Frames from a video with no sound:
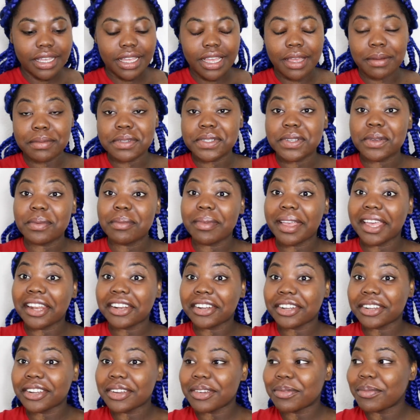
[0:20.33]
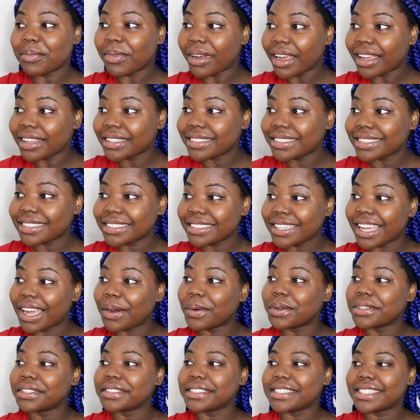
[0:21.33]
I'm doing better. But I
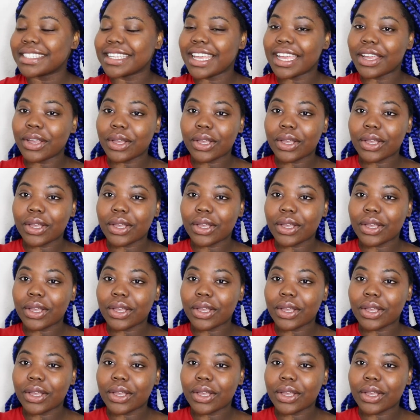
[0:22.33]
wanted to